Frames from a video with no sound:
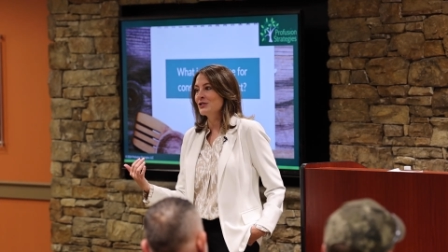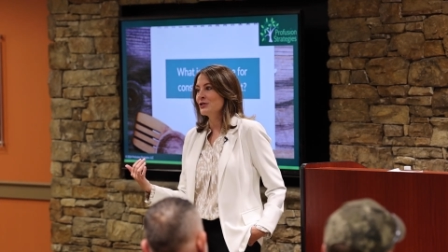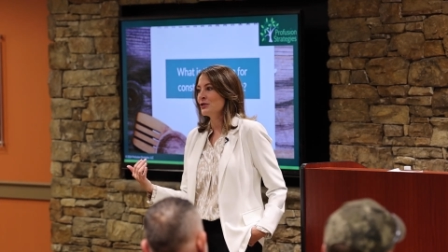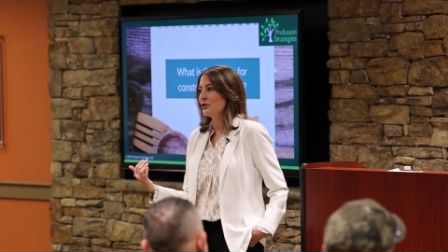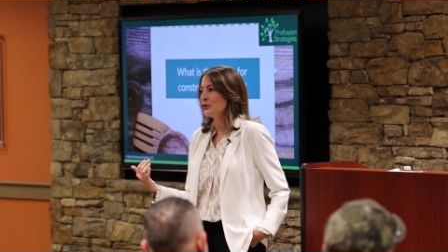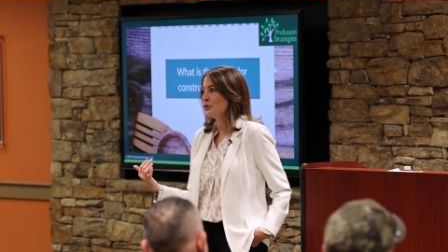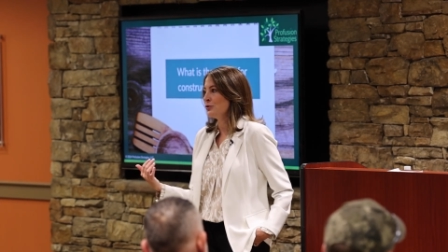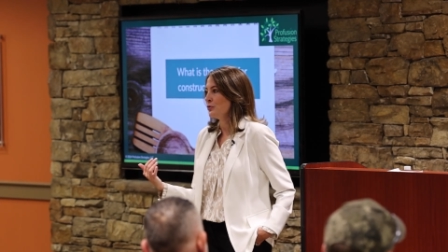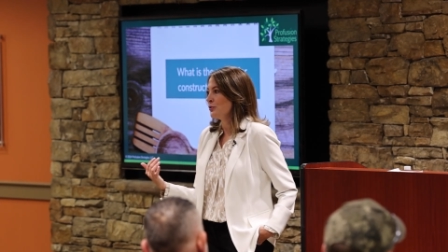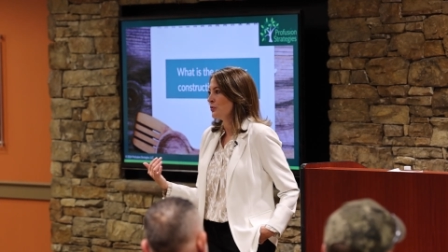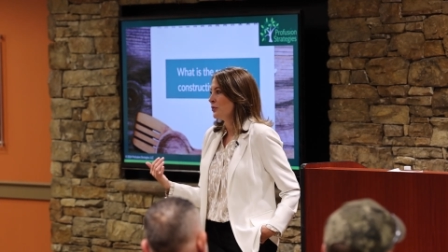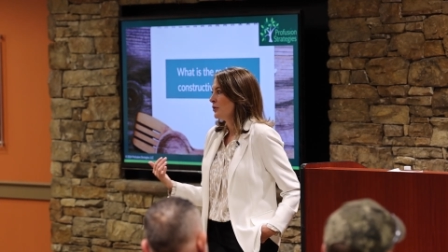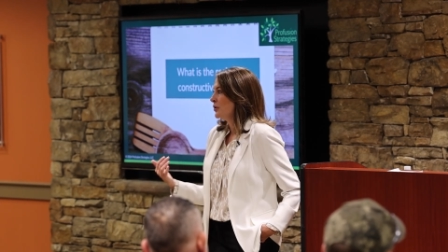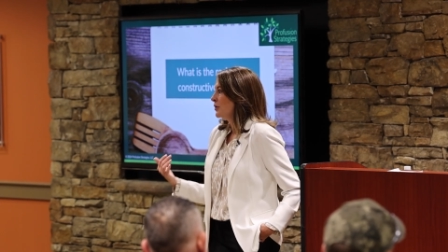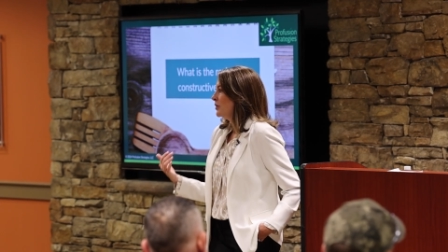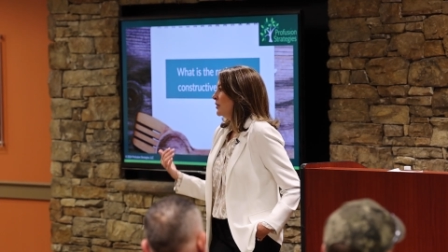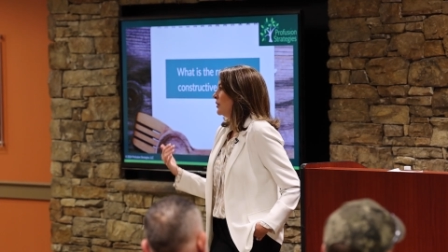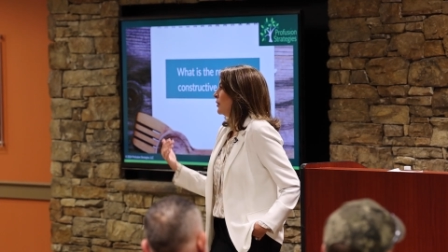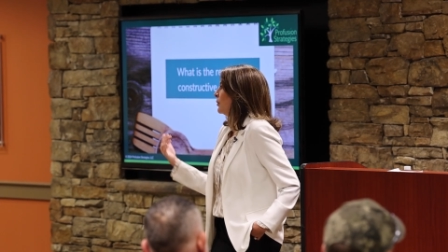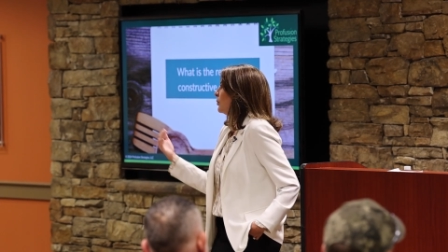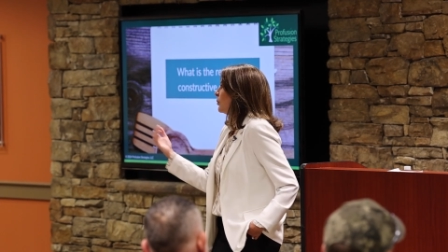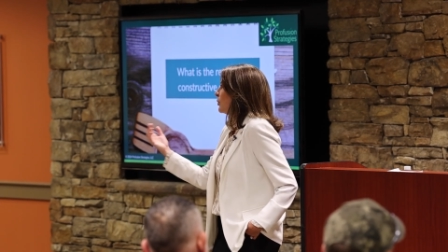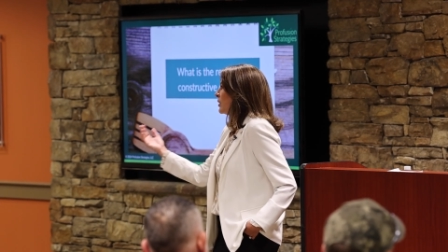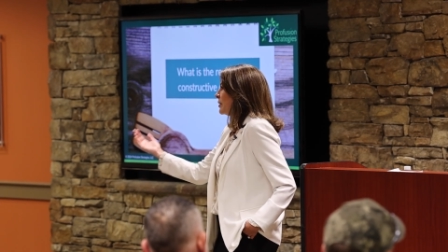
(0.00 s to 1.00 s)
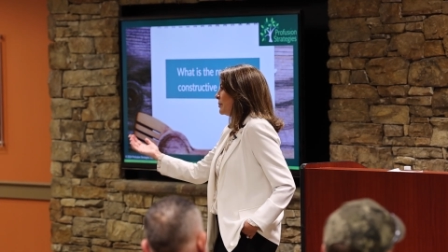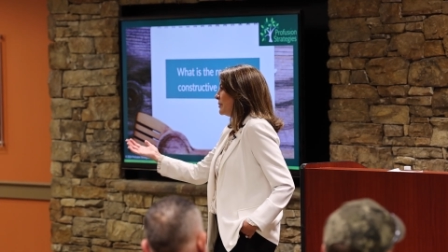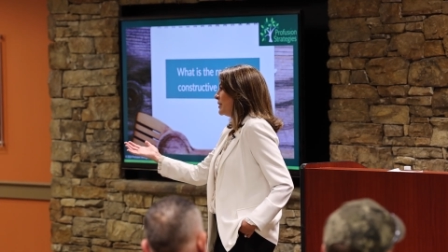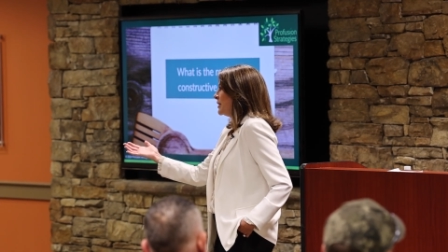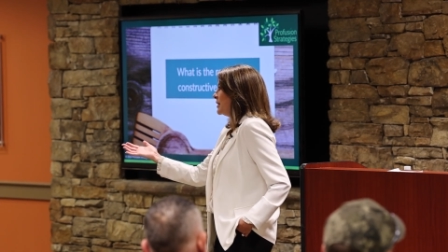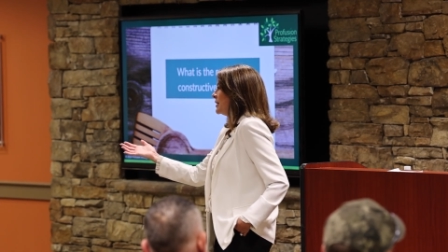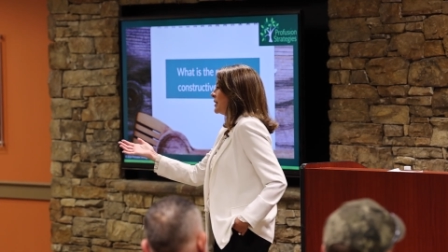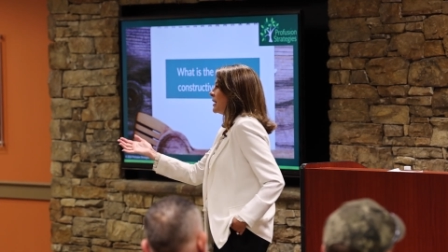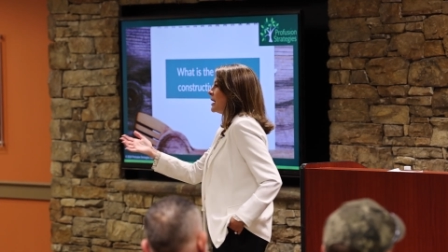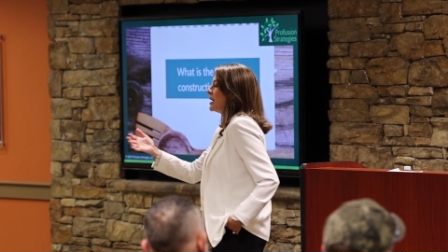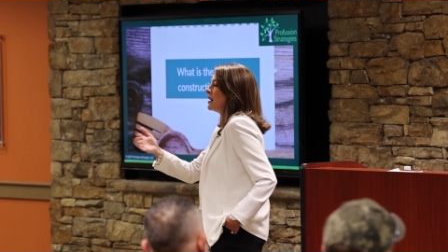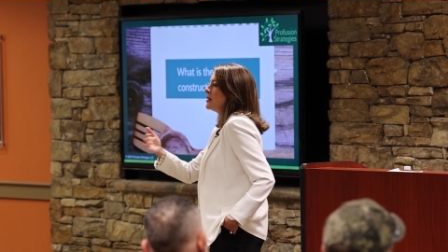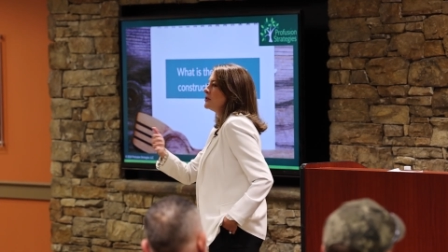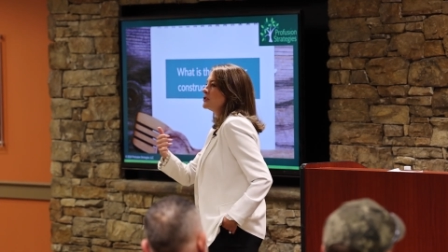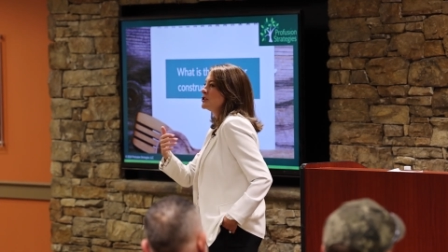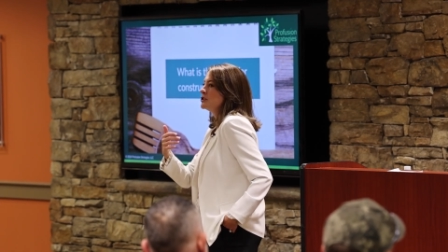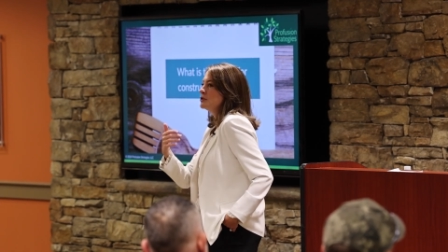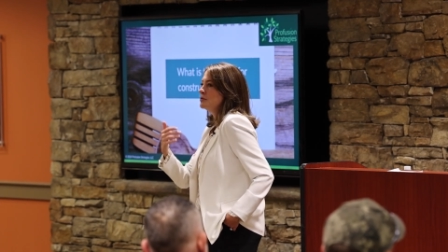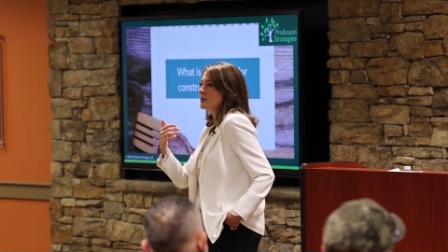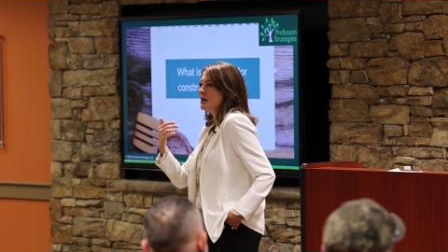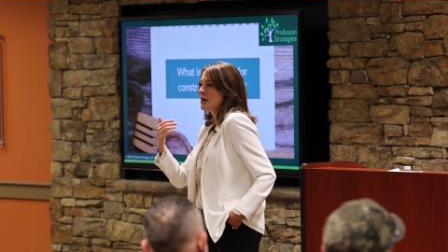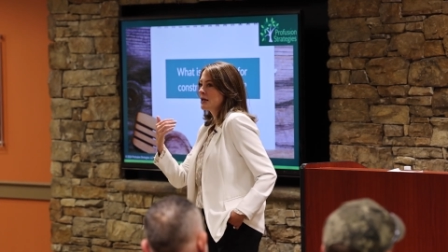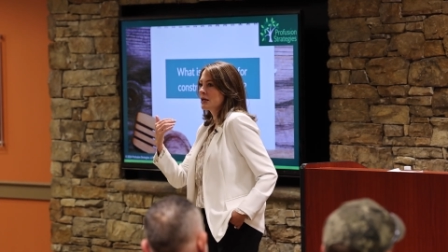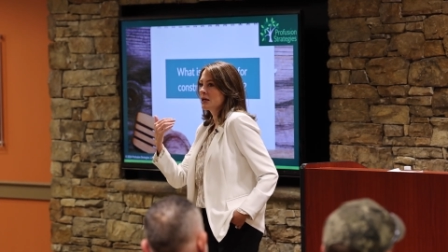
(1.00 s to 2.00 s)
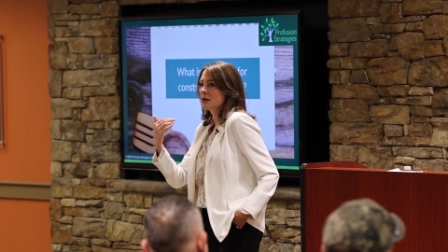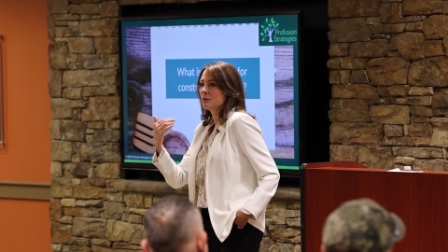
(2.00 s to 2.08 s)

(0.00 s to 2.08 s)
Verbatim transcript: to women? How do I